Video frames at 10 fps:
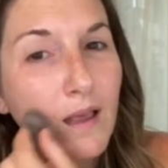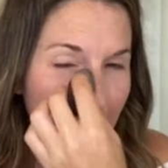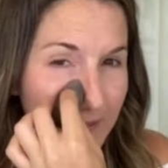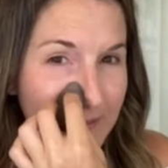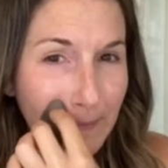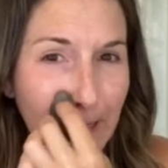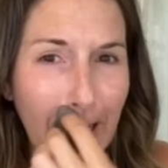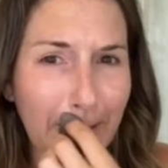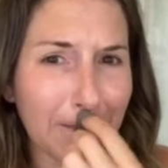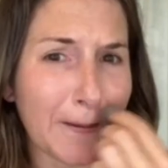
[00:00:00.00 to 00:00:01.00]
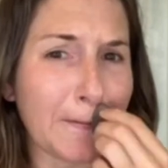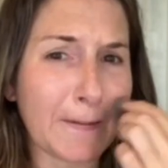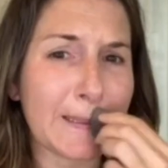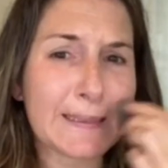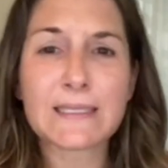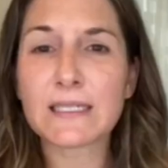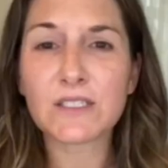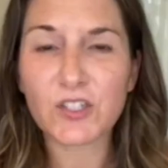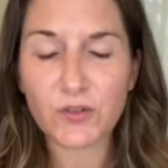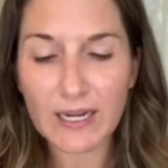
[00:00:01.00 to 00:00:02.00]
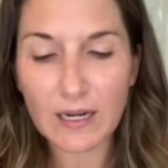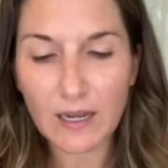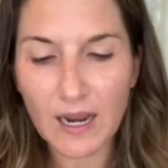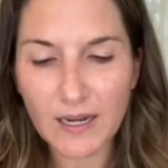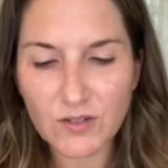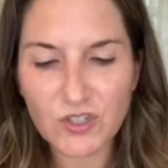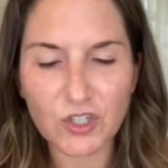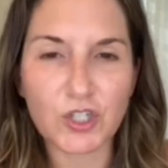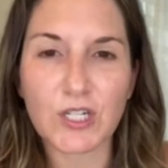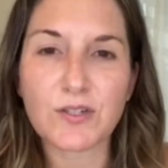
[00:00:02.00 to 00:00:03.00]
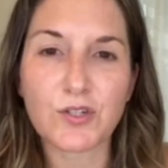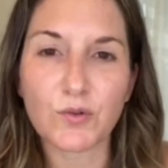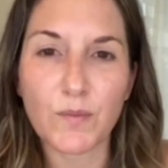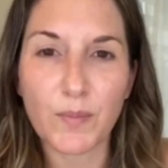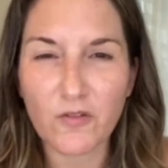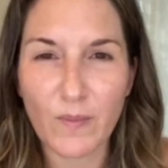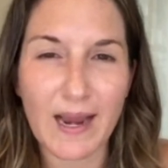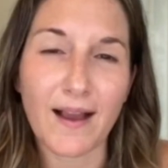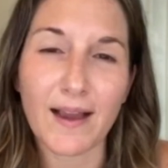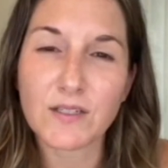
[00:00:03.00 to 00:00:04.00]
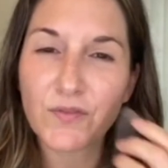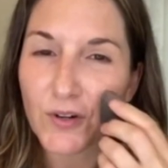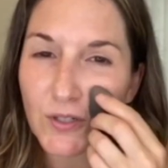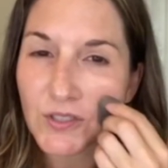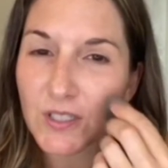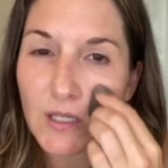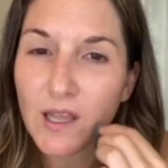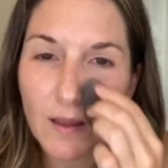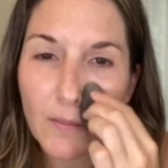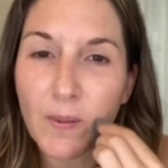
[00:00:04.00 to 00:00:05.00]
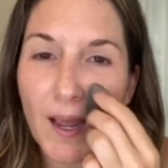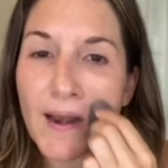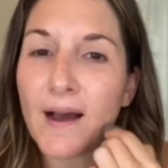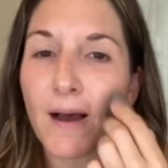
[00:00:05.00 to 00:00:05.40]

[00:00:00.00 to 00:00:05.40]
Something I've been recently doing, I used to just do above my eyes first, but